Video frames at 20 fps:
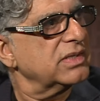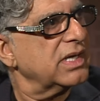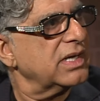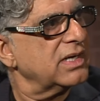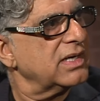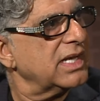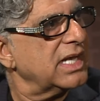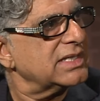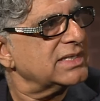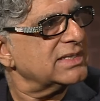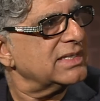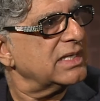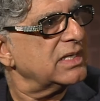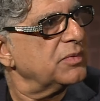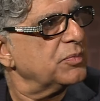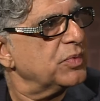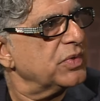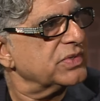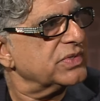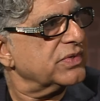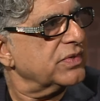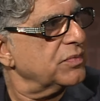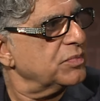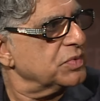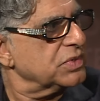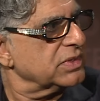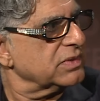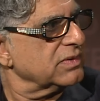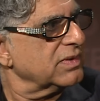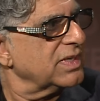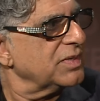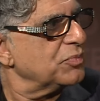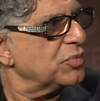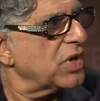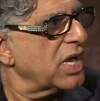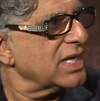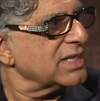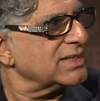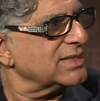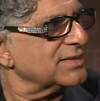they're less than a prescription in
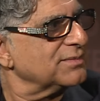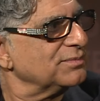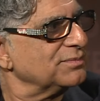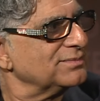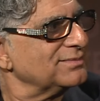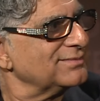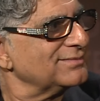price.